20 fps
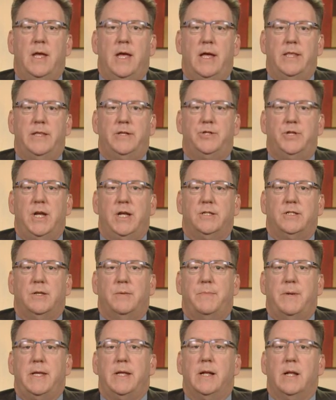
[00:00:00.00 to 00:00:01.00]
and the chance
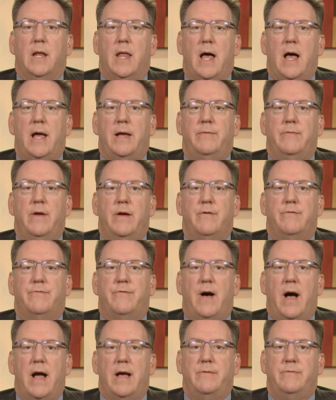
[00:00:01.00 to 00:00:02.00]
of being alive
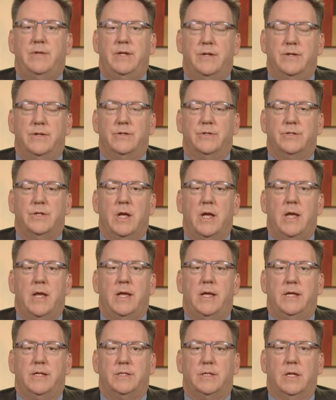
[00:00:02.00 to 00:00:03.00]
5 years
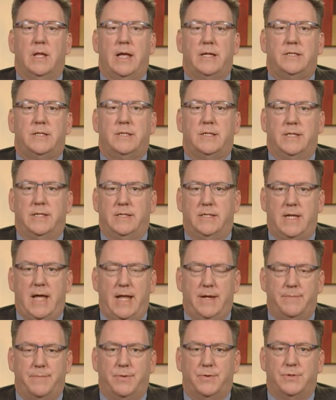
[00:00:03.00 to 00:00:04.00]
is less than
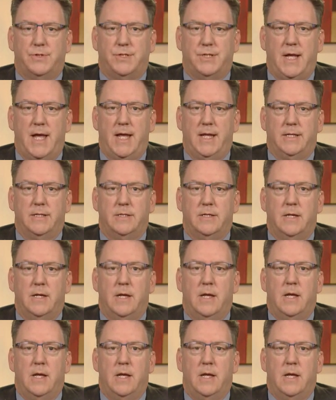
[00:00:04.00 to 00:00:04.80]
10%.